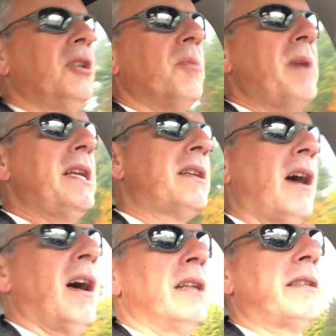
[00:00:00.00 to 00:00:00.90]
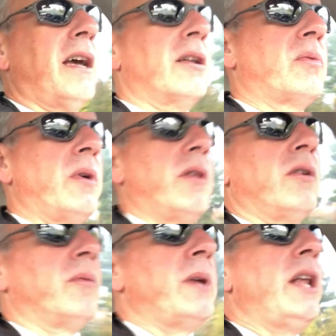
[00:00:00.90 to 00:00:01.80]
Made contact with
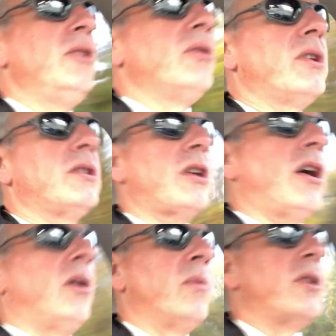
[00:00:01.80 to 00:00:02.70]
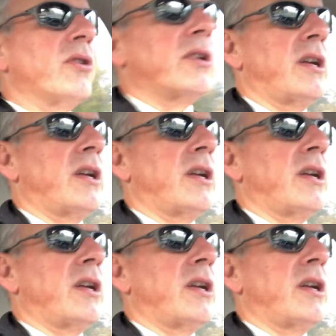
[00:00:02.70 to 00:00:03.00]
them, and you could tell when you're in